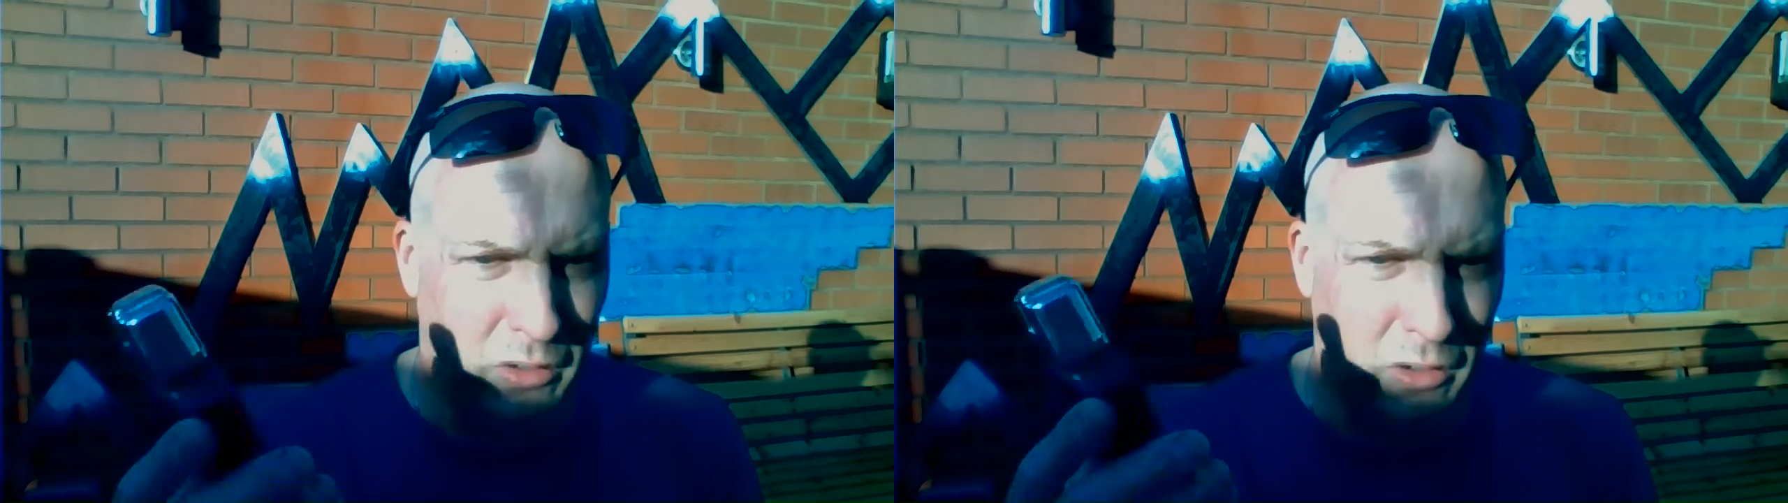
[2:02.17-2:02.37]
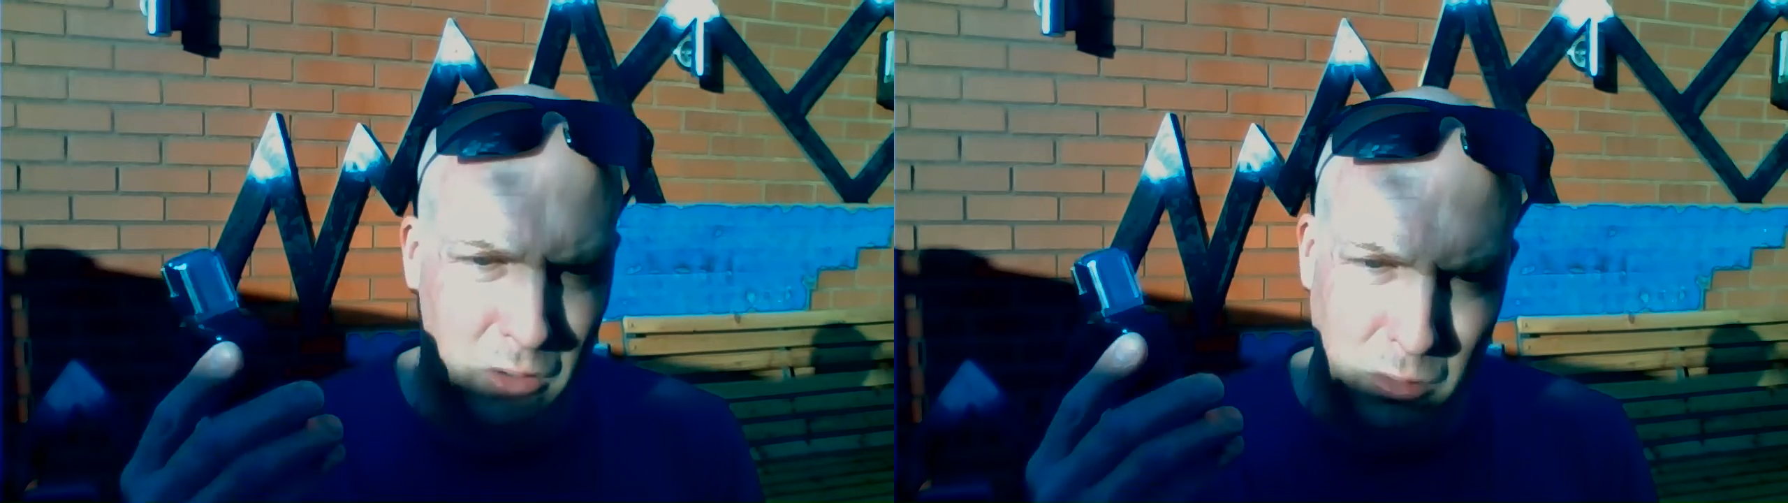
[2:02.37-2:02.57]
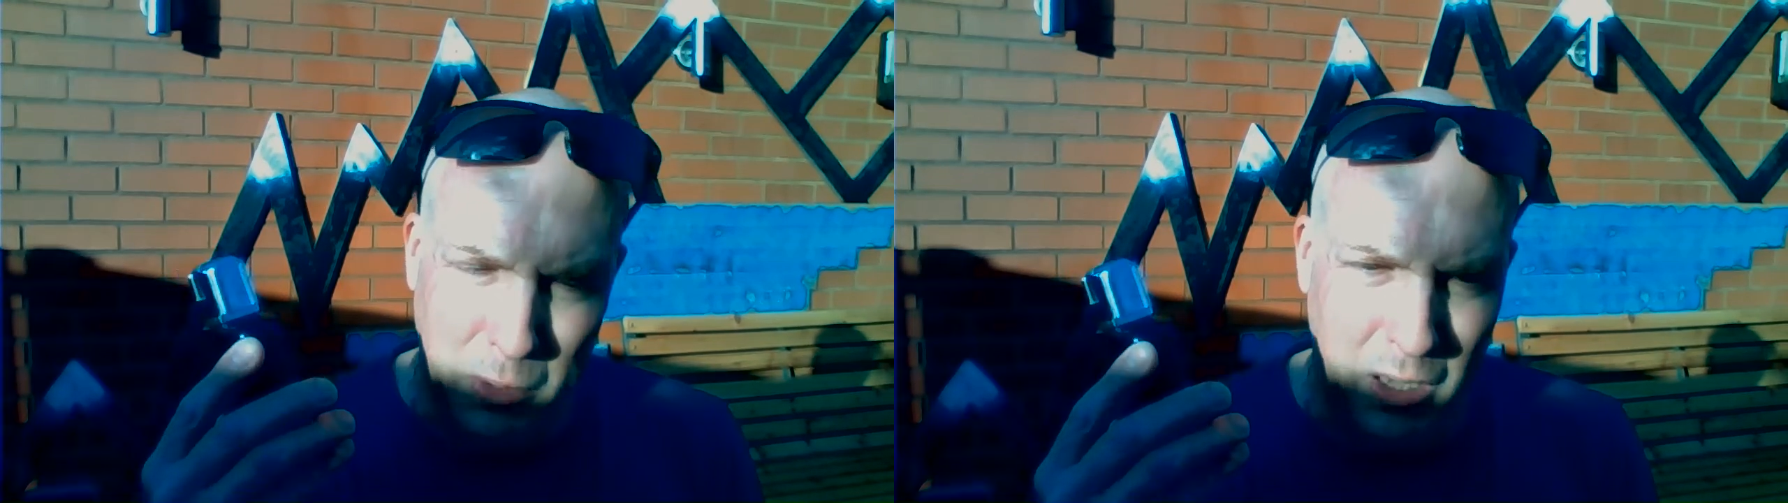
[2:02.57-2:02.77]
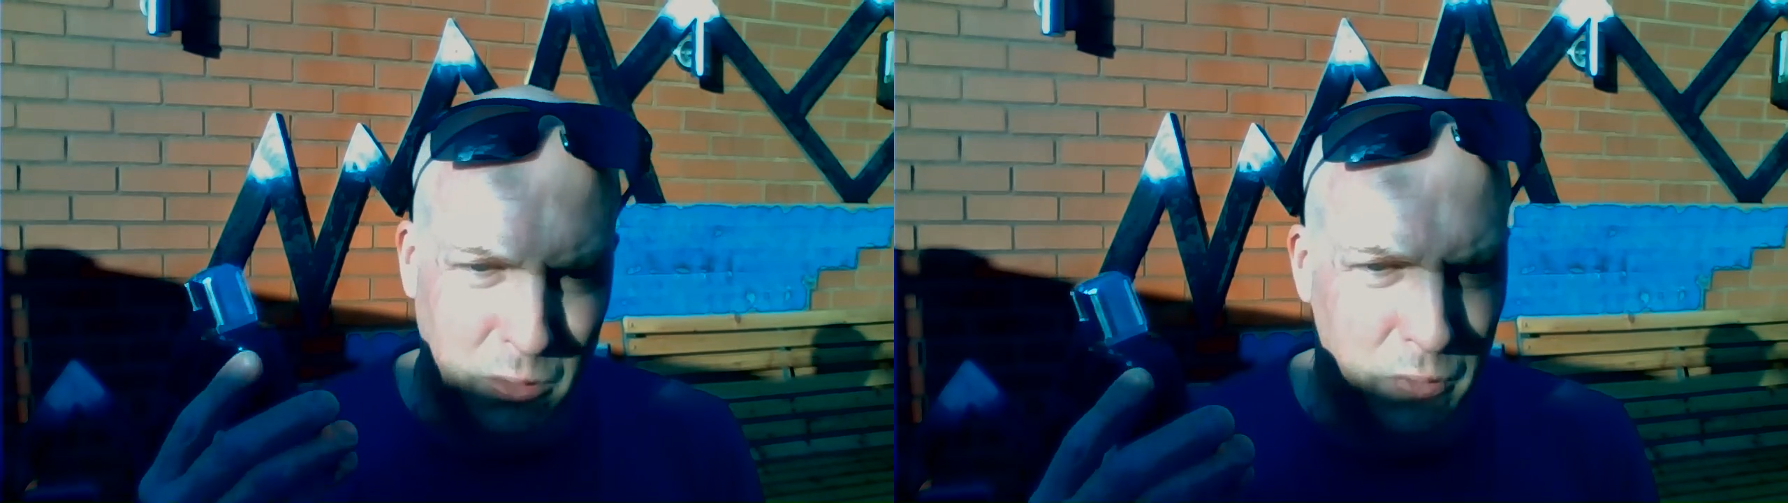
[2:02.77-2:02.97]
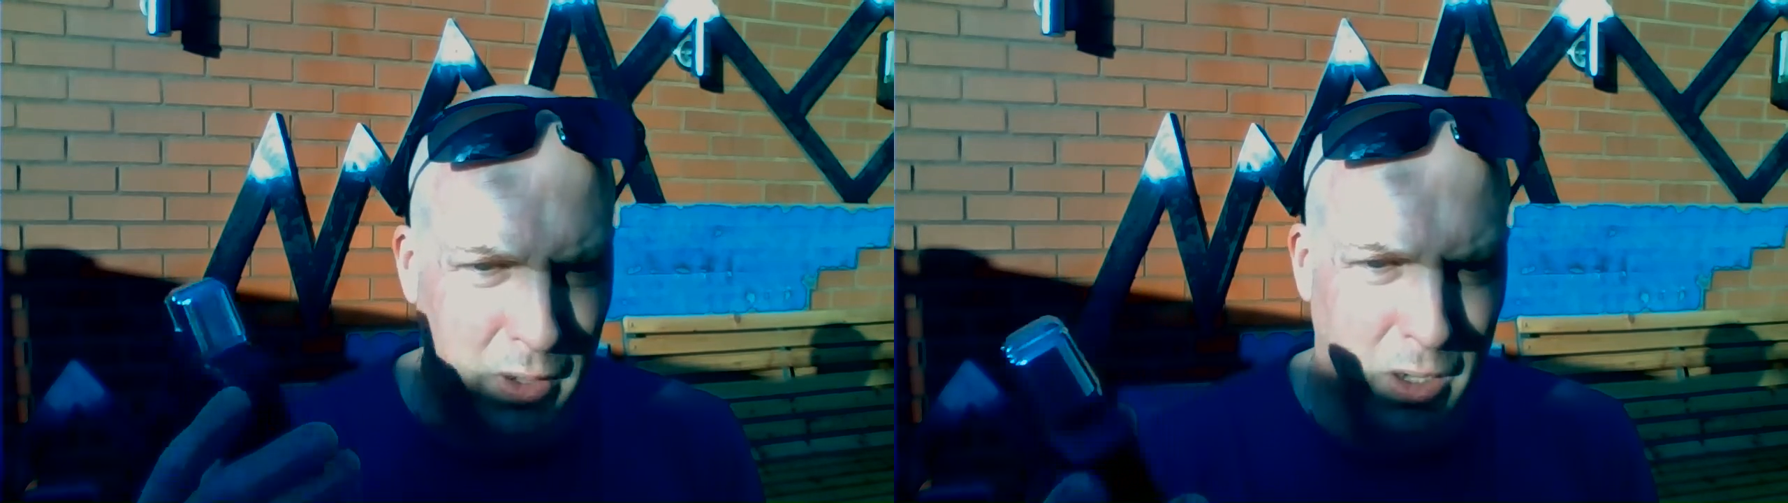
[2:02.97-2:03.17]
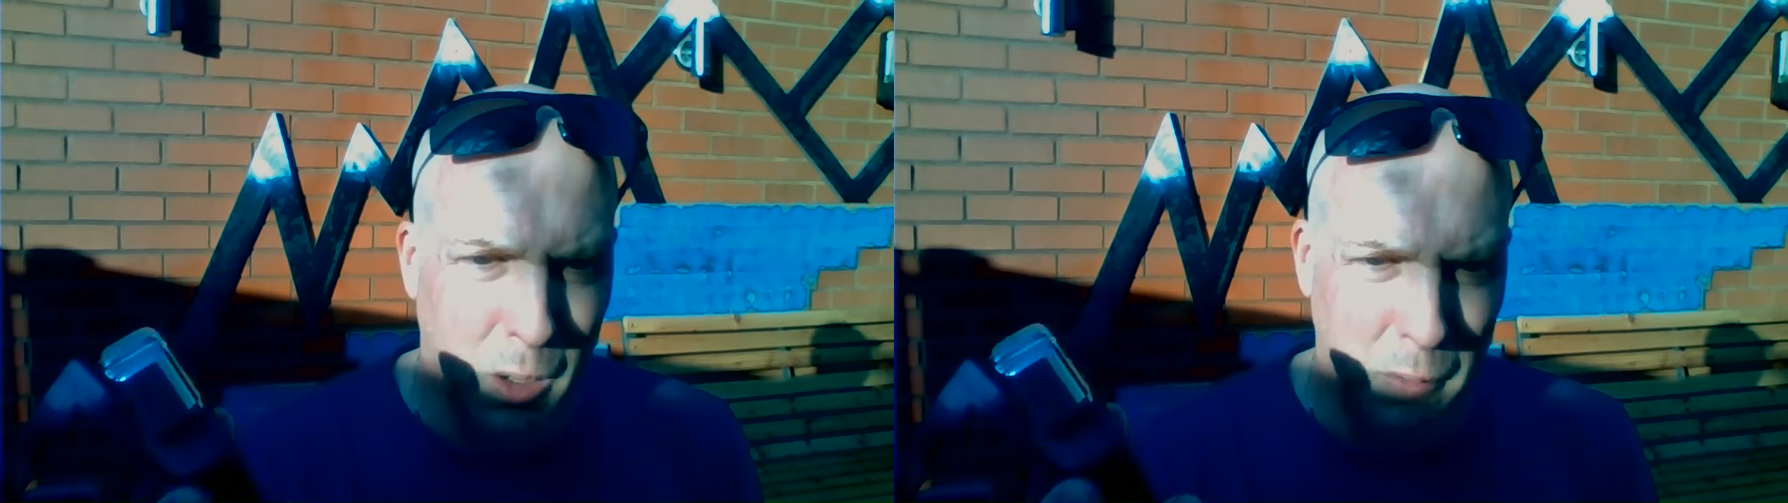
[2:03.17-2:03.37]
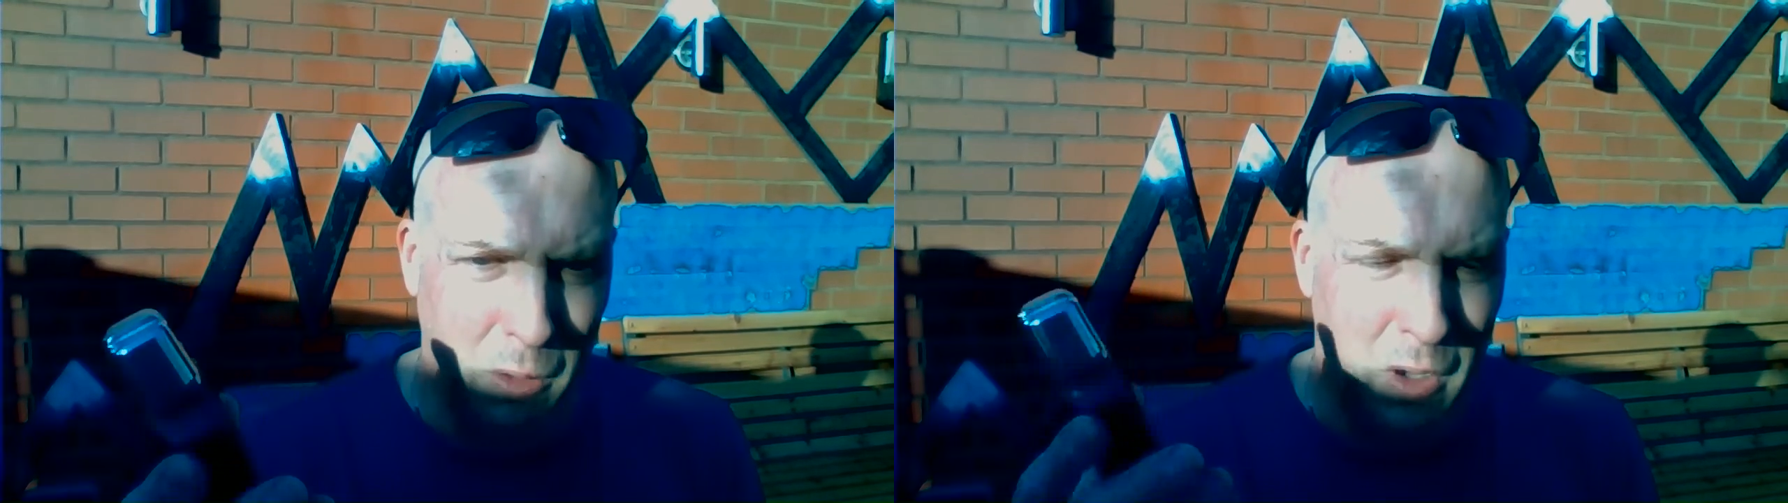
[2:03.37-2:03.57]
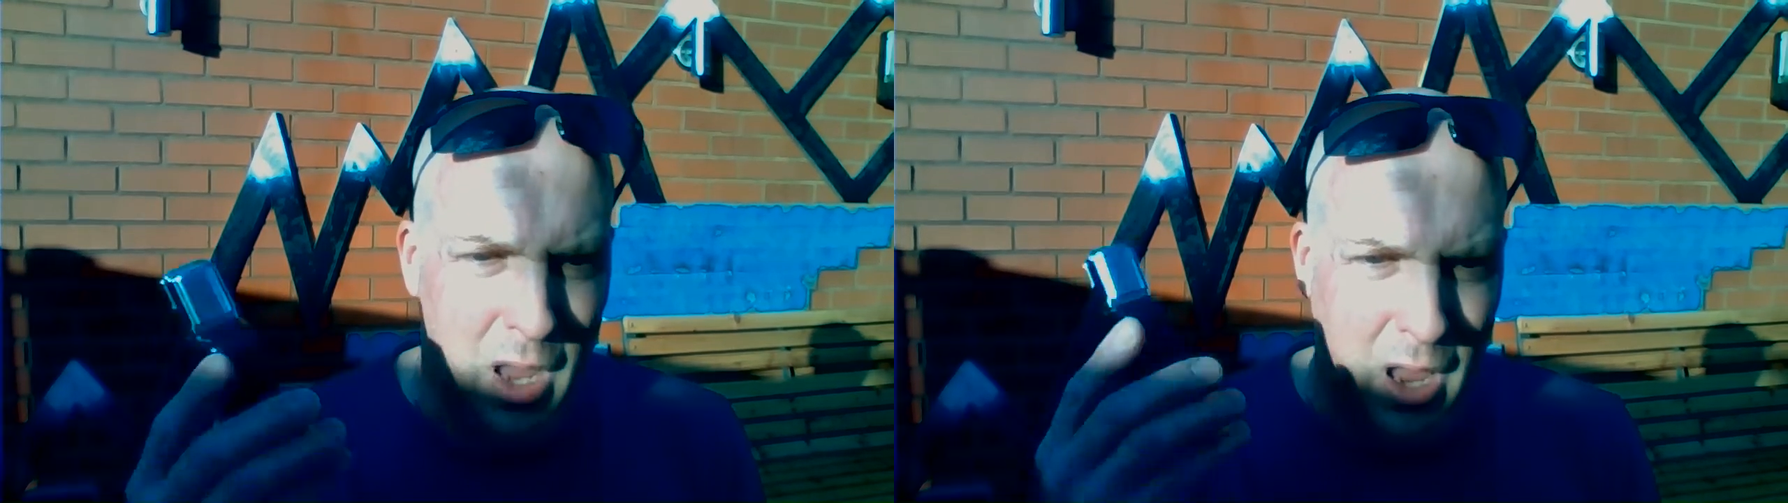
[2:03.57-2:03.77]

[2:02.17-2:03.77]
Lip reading: The smell is phenomenal,